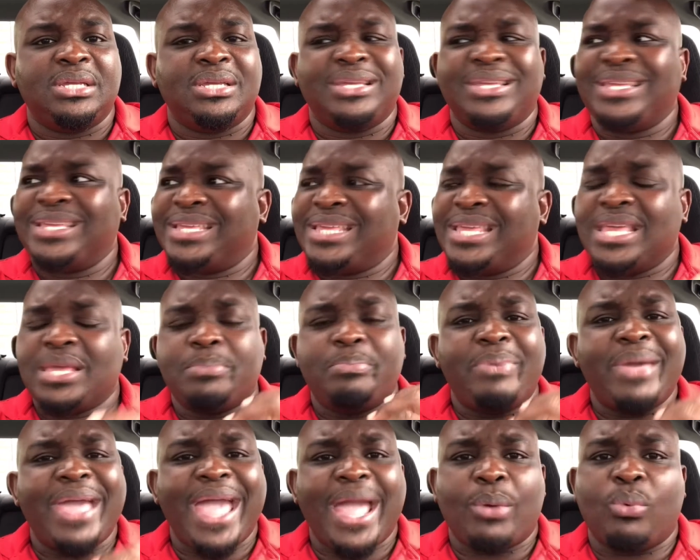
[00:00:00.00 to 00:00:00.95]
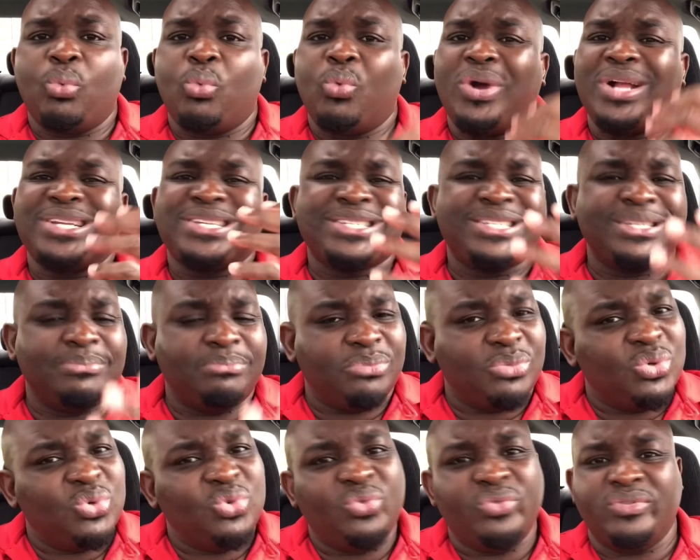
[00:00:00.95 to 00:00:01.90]
Kick back, watch some
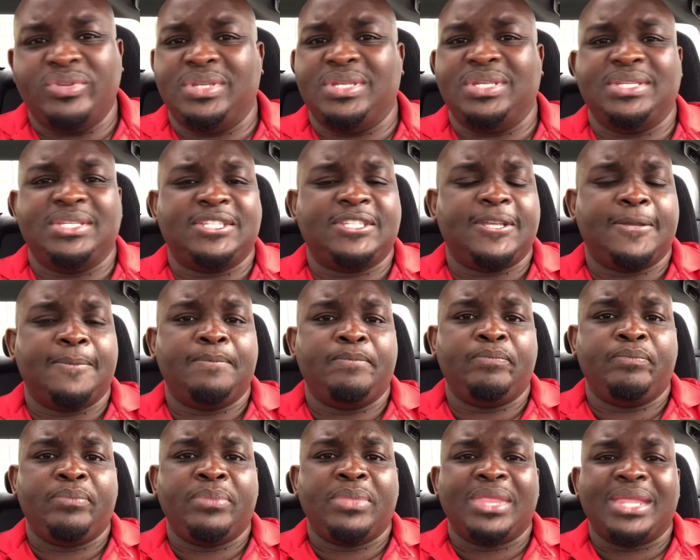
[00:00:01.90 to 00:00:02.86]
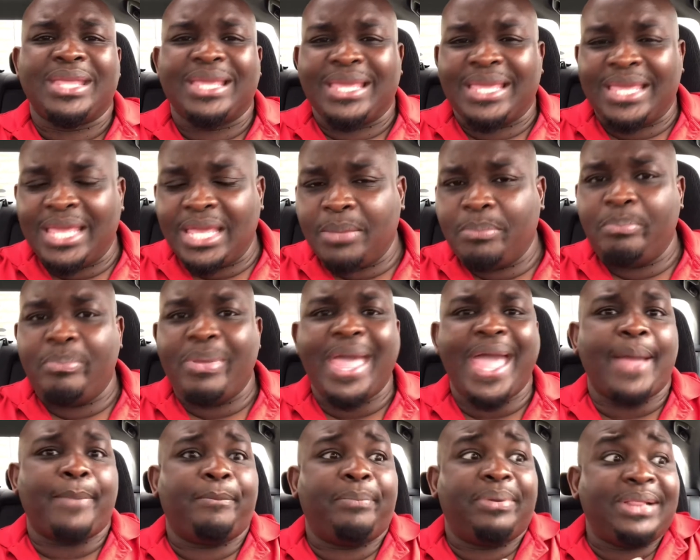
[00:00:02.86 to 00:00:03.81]
movies. Kick
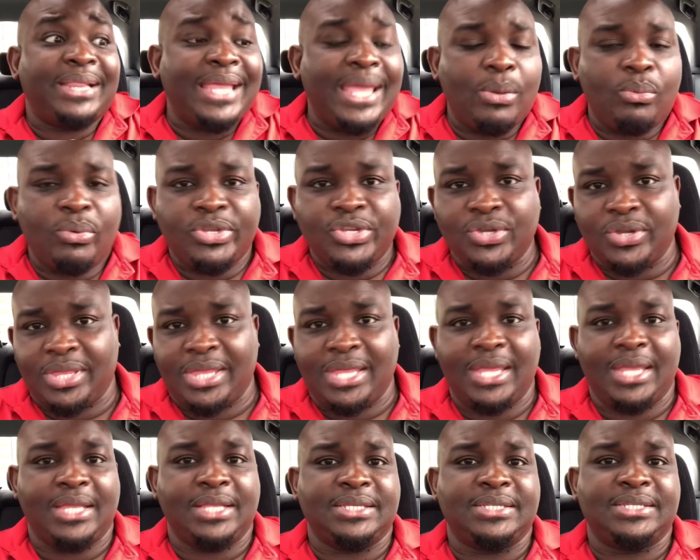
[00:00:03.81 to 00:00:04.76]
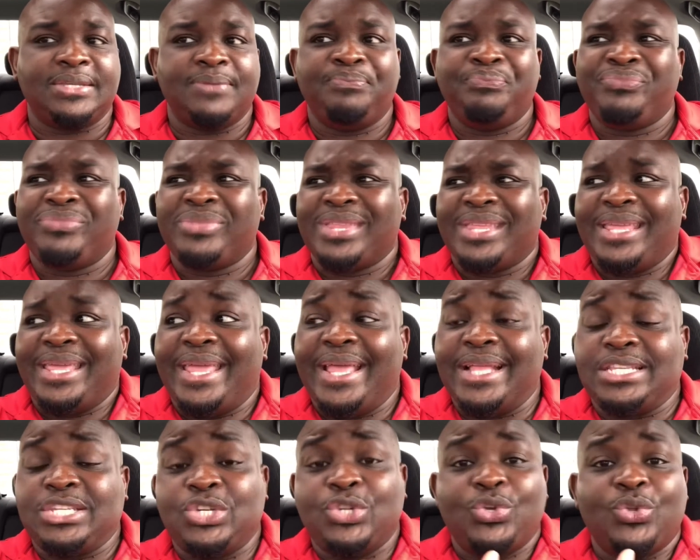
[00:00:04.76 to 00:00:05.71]
back, play with your kids.
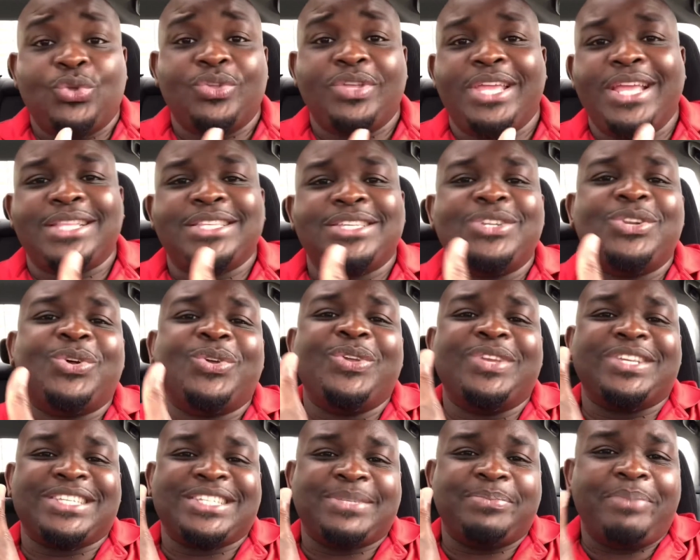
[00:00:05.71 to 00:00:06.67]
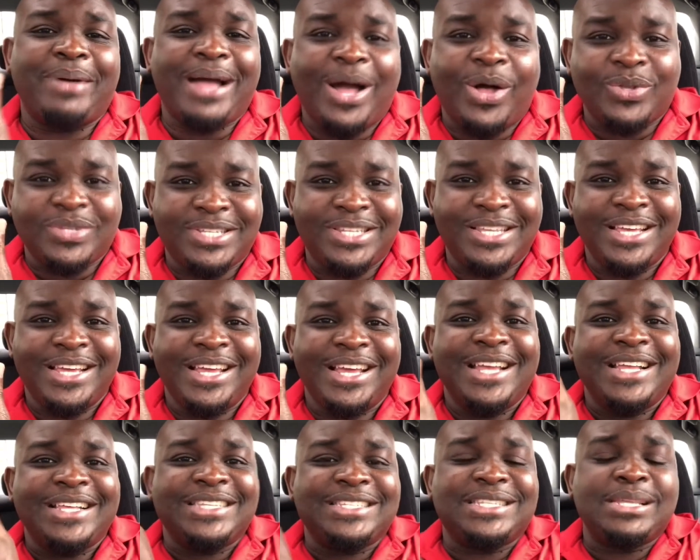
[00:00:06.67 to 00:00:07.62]
Get to know your spouse.
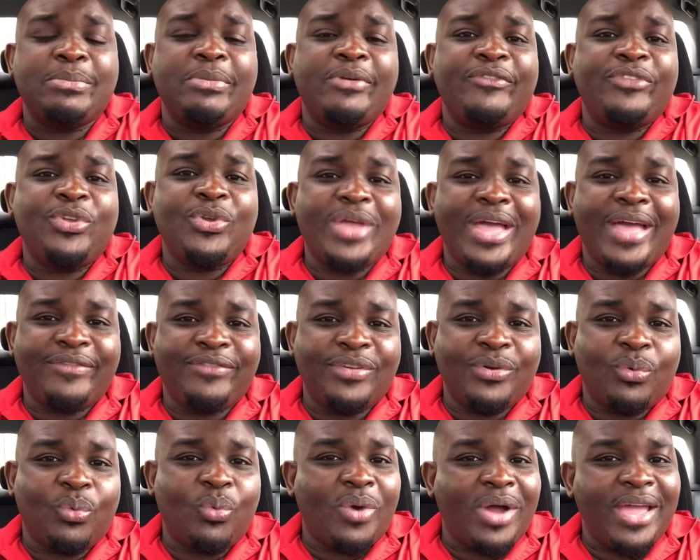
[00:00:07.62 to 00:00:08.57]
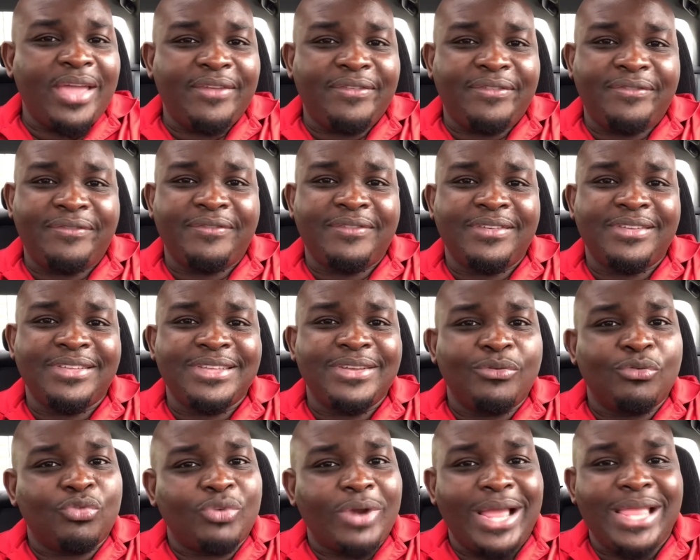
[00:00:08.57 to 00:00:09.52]
Some of you have your wife
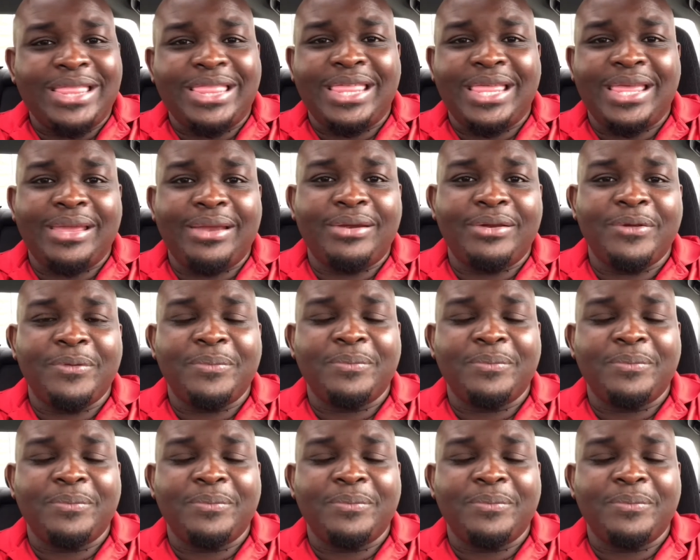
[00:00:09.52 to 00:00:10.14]
right there,